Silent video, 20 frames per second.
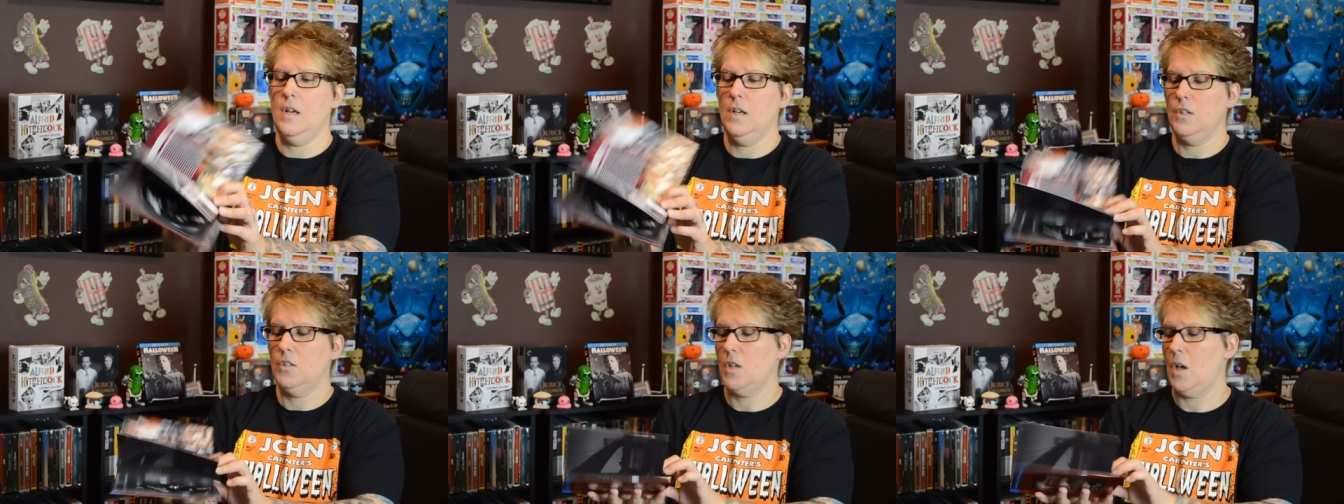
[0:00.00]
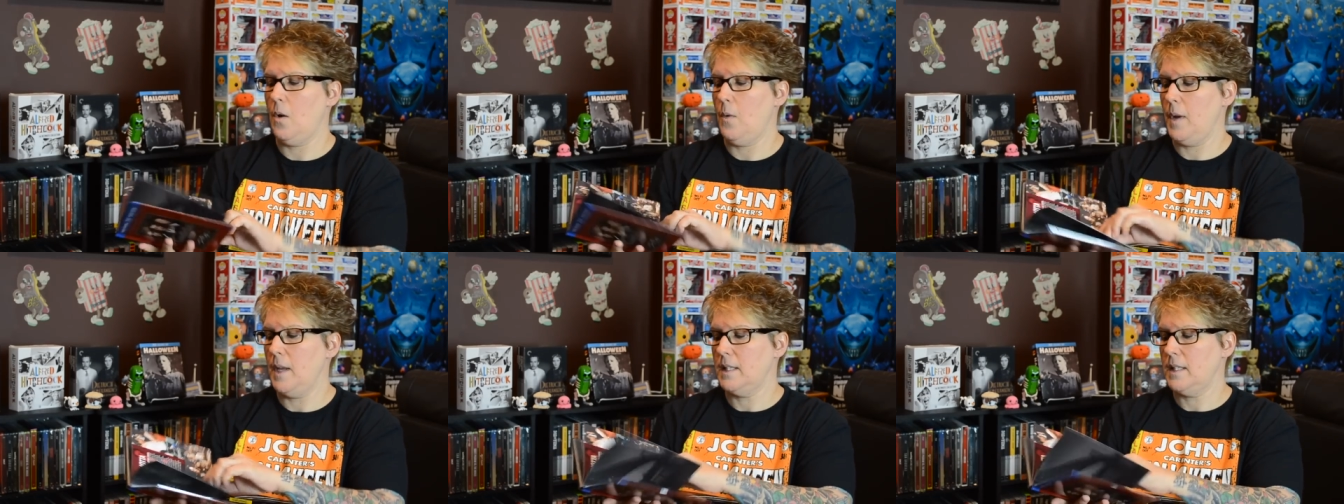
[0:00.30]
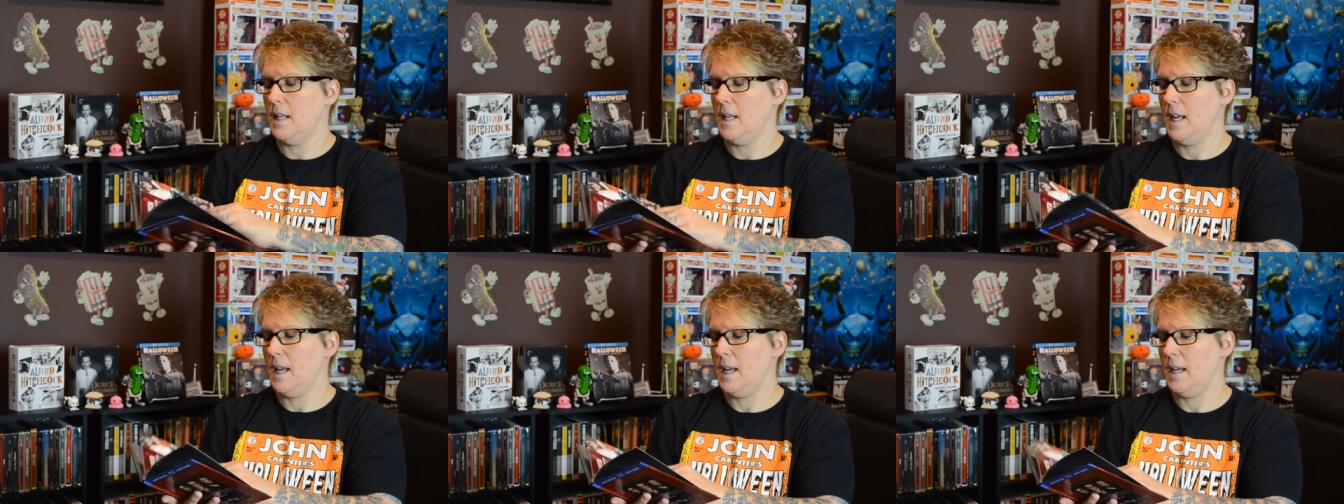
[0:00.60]
So
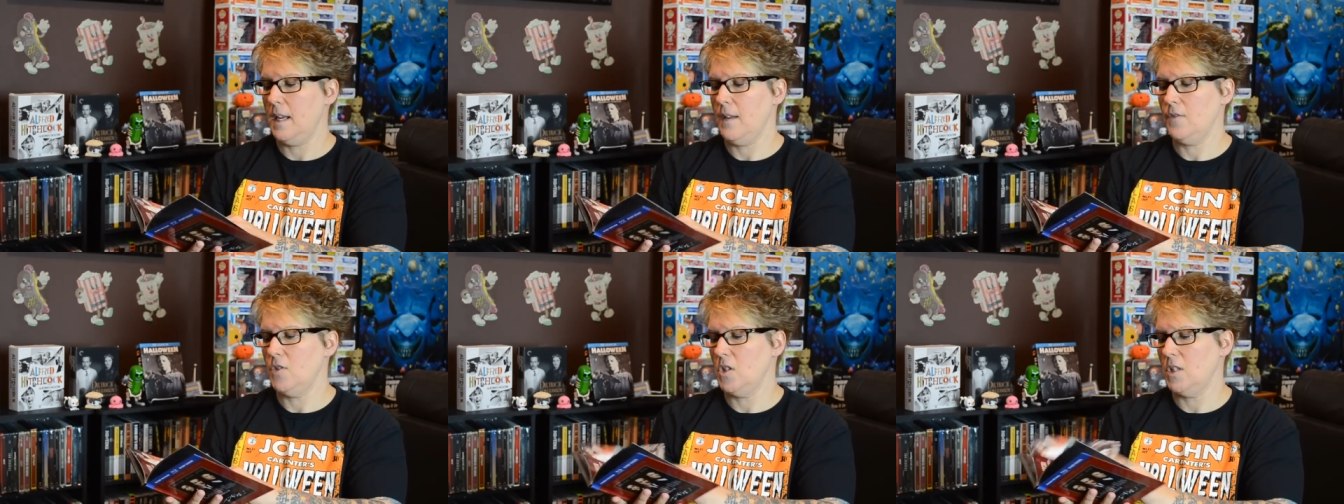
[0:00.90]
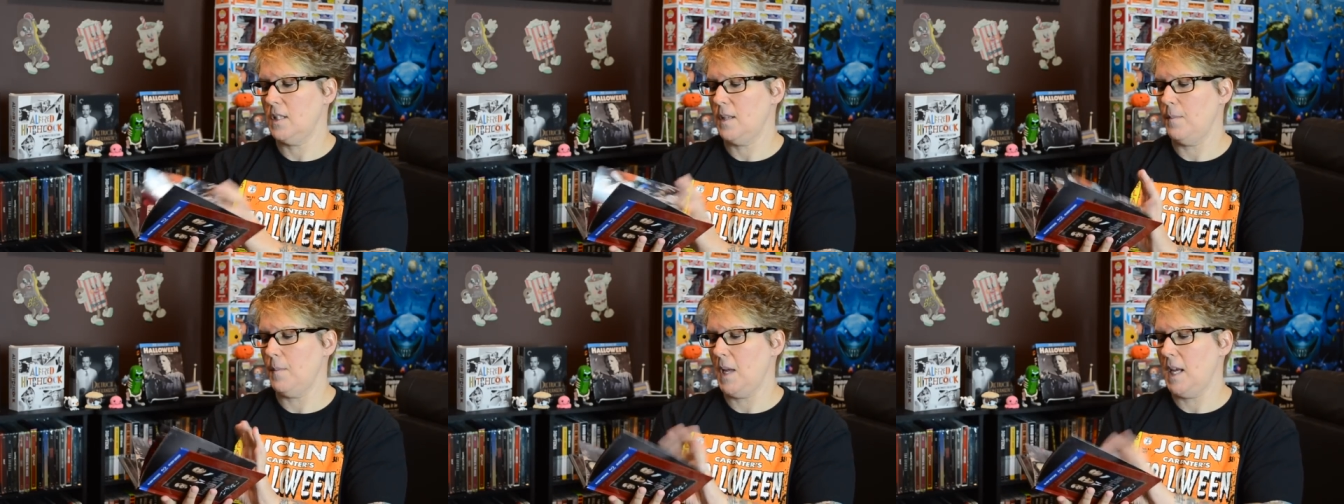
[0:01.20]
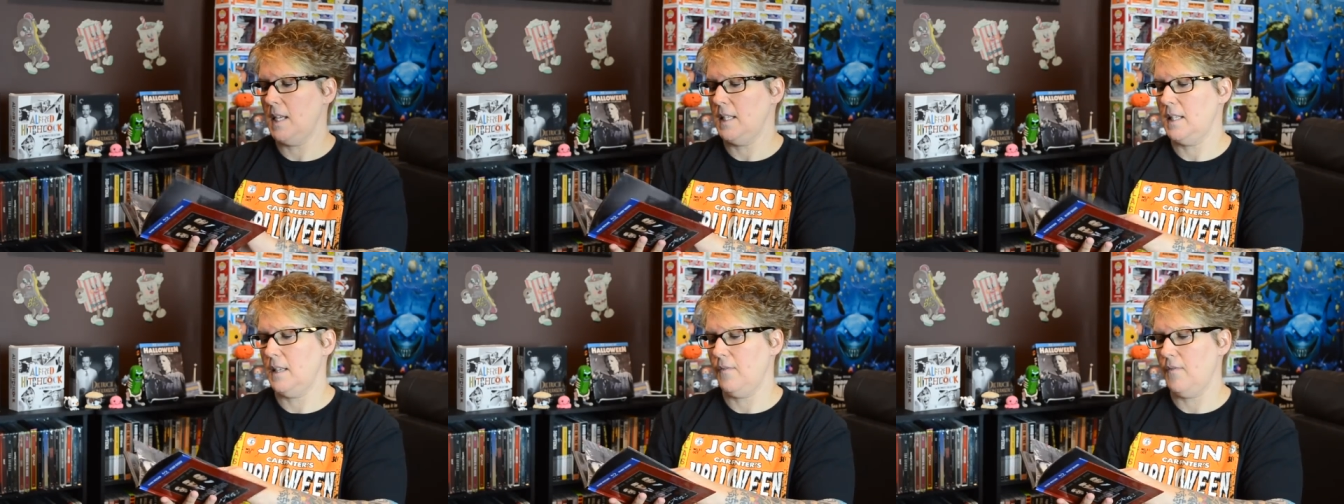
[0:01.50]
it's a nice, it gives you some
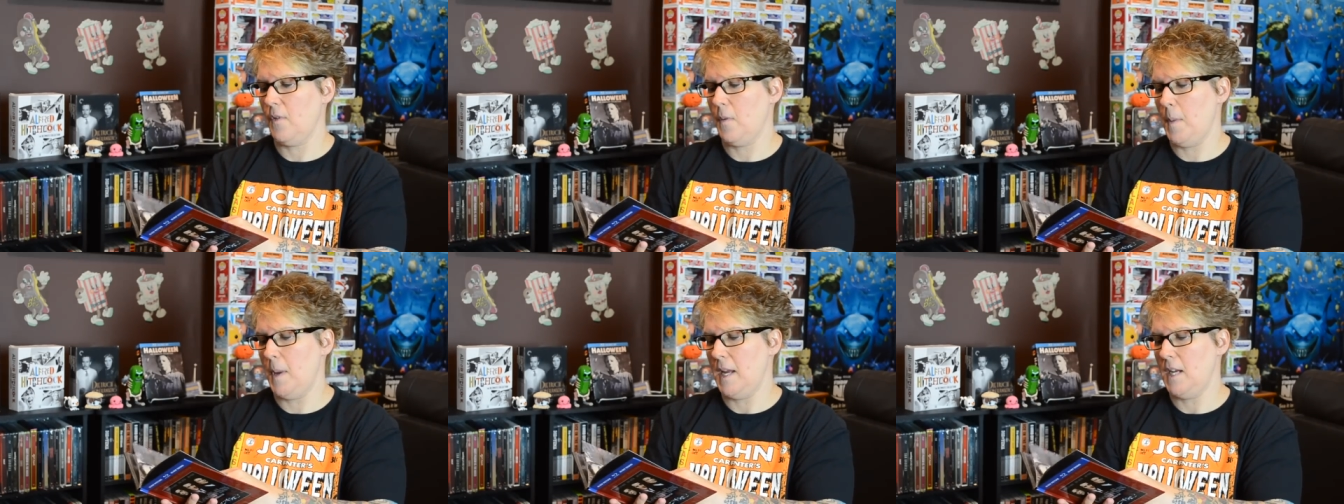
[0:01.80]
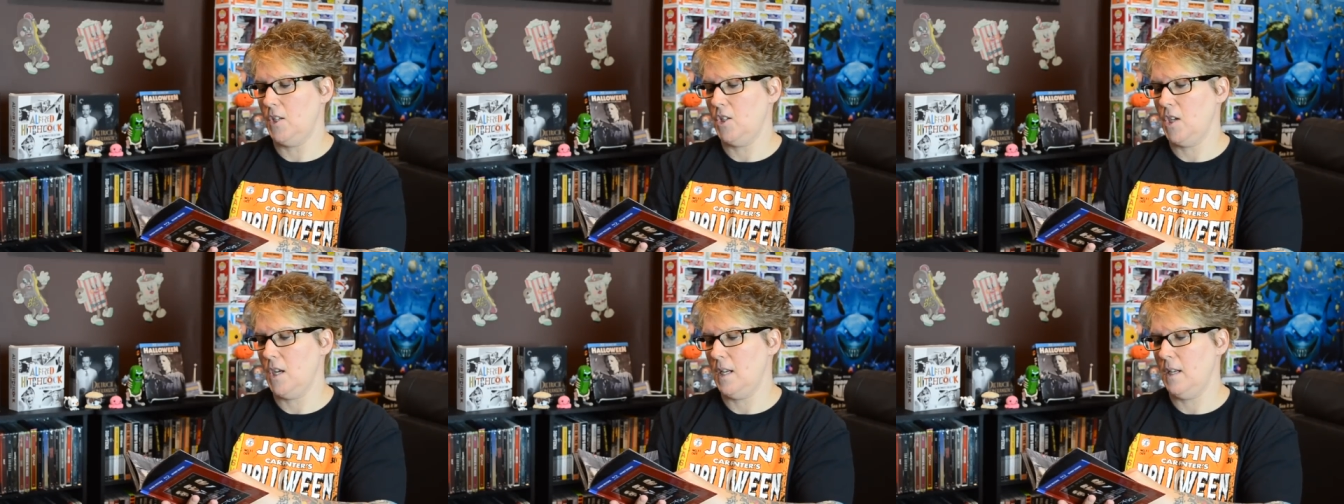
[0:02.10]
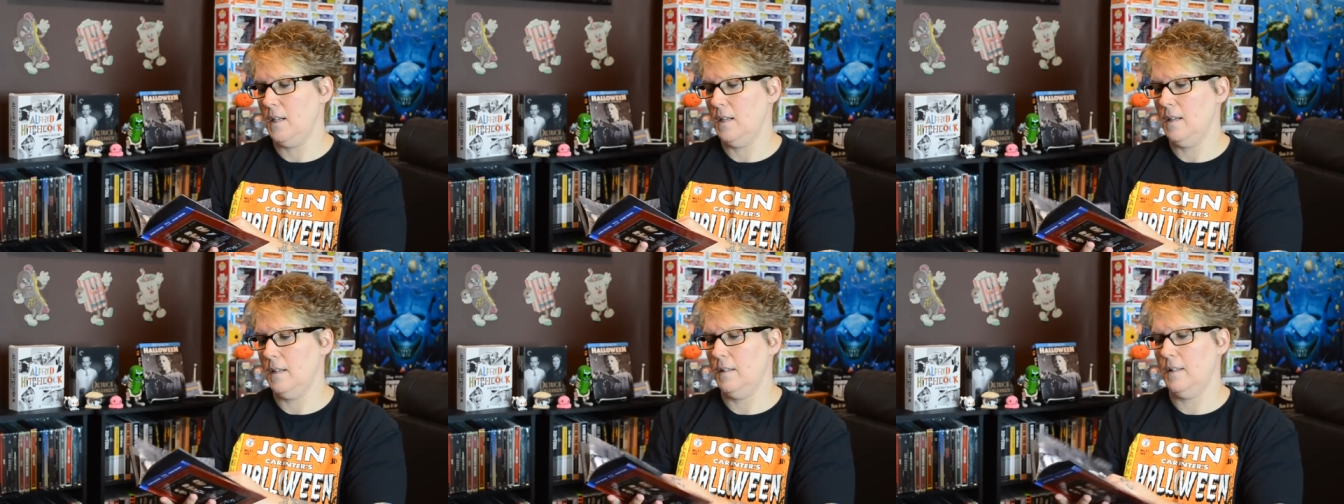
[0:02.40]
nice
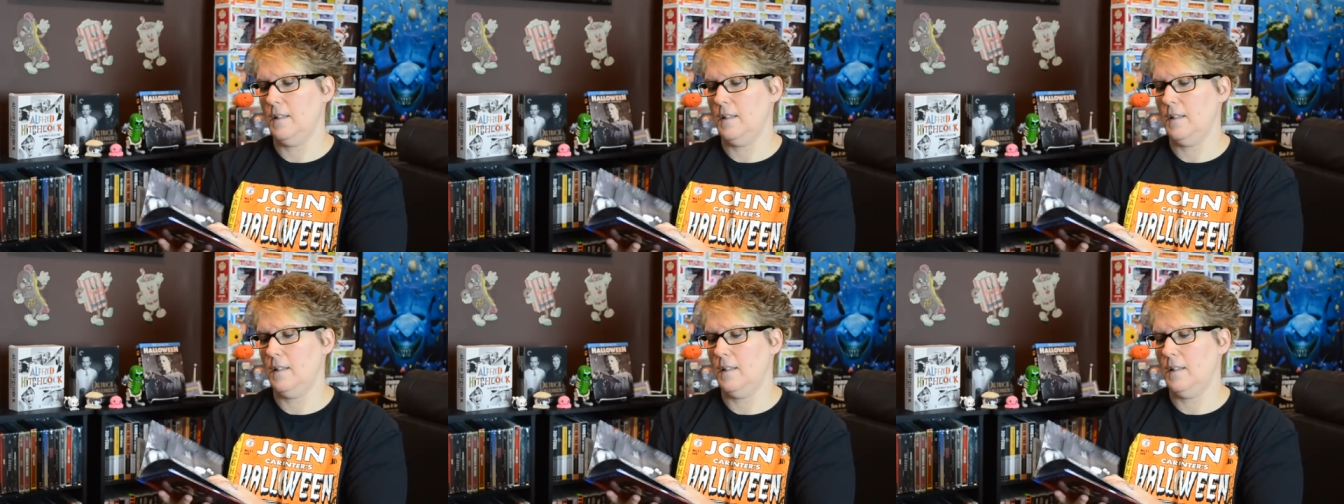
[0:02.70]
information.